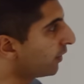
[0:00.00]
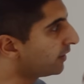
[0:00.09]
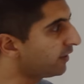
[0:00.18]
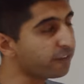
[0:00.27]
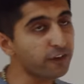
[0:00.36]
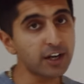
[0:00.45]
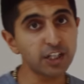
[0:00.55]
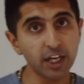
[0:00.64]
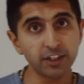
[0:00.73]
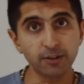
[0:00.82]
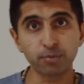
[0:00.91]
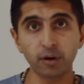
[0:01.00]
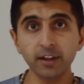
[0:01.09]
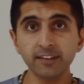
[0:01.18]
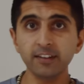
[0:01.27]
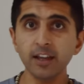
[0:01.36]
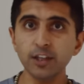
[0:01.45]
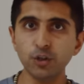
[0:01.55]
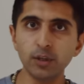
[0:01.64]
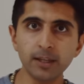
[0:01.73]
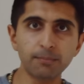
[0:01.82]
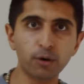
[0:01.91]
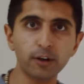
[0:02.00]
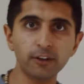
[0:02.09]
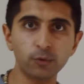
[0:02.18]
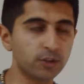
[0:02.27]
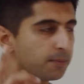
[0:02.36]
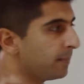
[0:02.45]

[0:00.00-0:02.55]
There are differentiated products here, unique products,